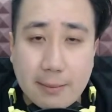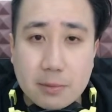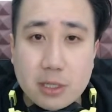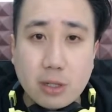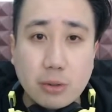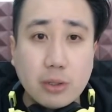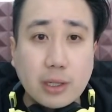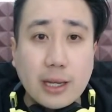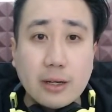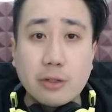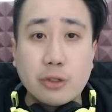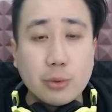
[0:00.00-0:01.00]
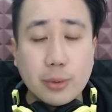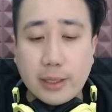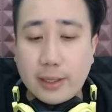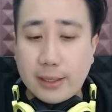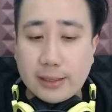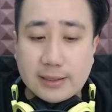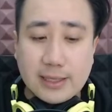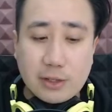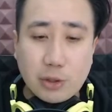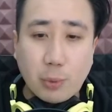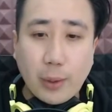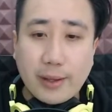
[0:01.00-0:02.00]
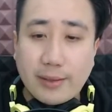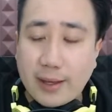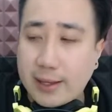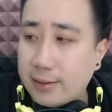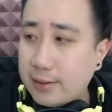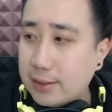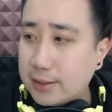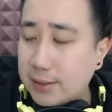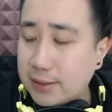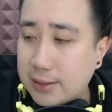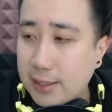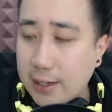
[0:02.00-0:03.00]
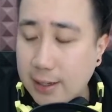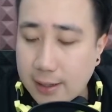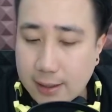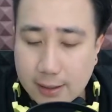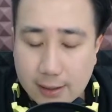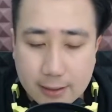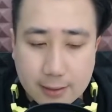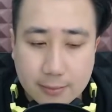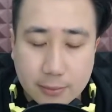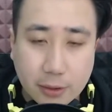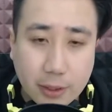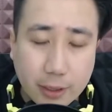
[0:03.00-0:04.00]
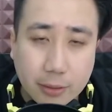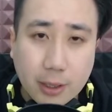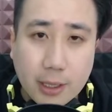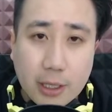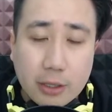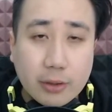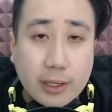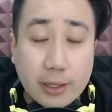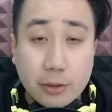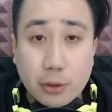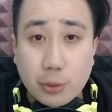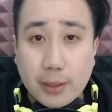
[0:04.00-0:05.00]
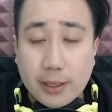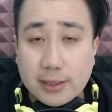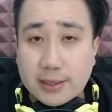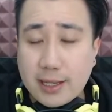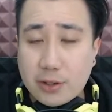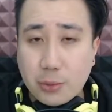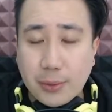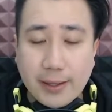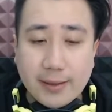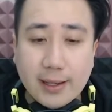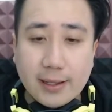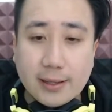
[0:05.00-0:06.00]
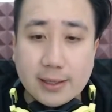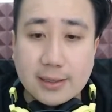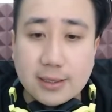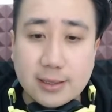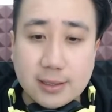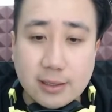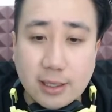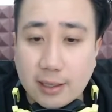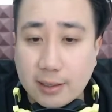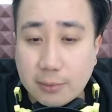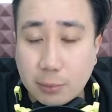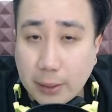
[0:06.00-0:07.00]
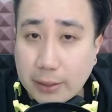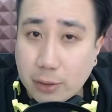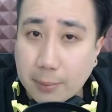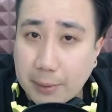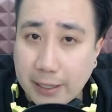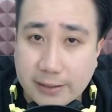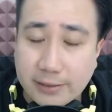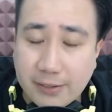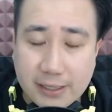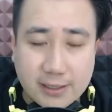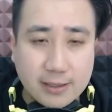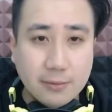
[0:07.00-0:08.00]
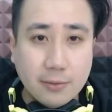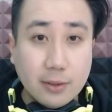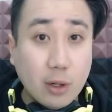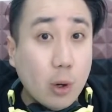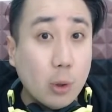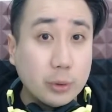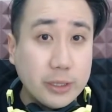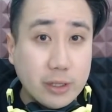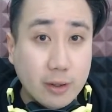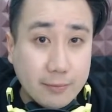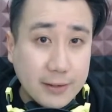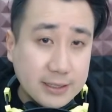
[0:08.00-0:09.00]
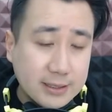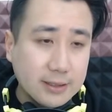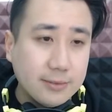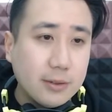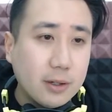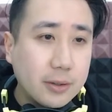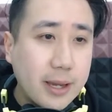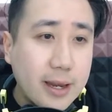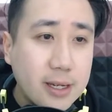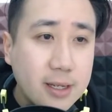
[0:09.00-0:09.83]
So you cannot do it in such a way that this is, you cannot do it in such a way that this is when you are playing defensive. Only offensive, okay?